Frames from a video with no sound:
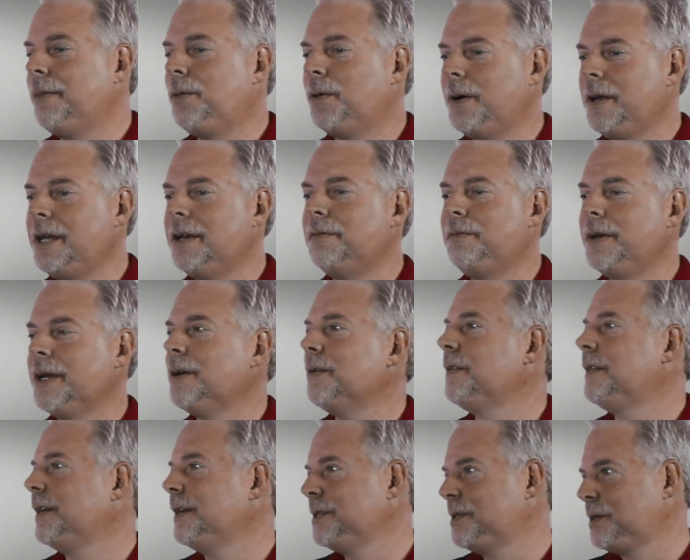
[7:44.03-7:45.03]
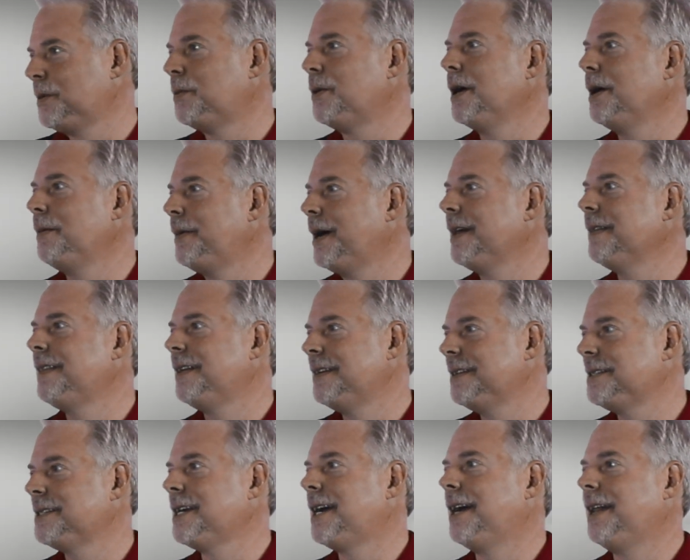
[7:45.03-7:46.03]
that point, you have bigger things to worry about than
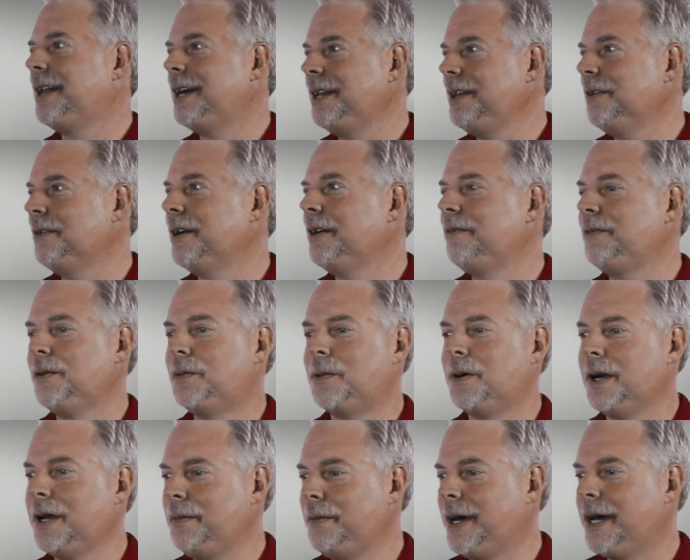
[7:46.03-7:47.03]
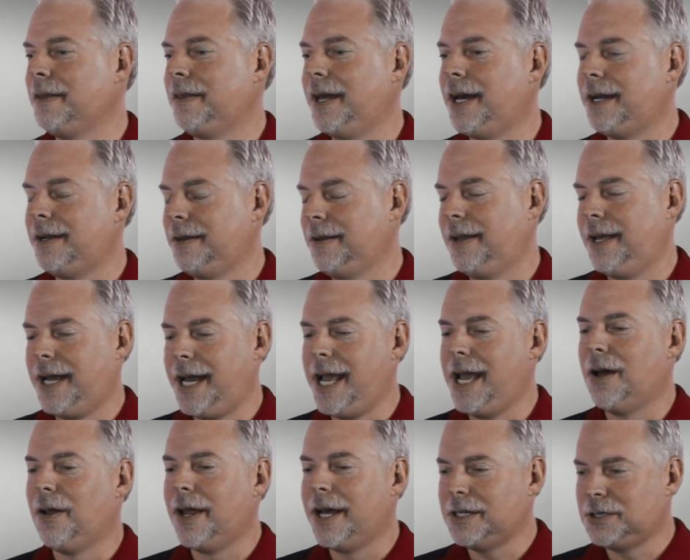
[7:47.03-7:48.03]
a skylight. You have to worry about that
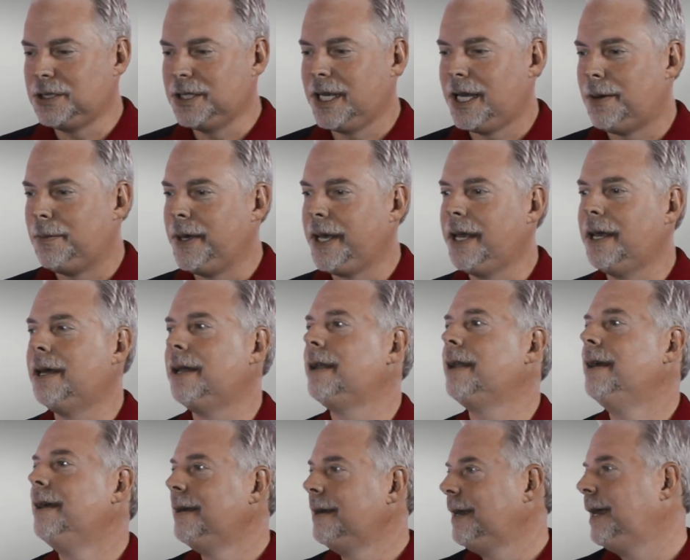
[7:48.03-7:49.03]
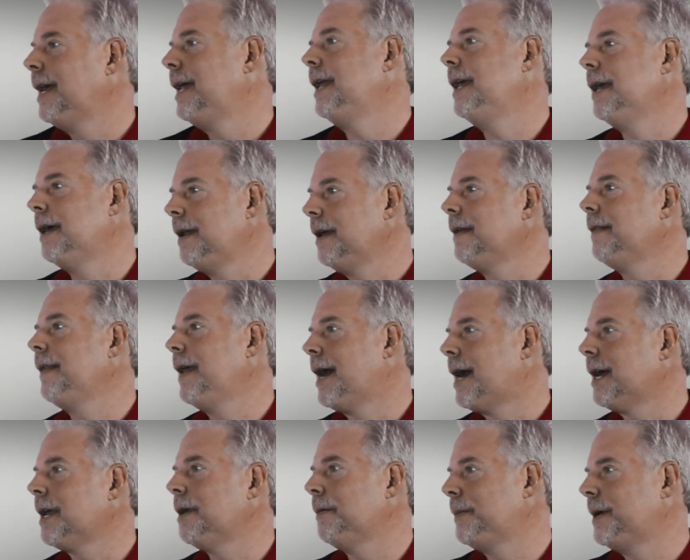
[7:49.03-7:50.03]
hail actually coming in and hitting the
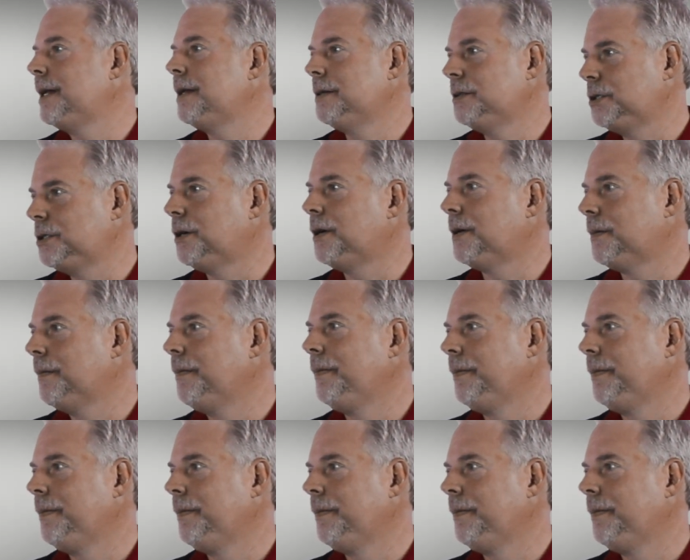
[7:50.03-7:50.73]
occupant. Sure.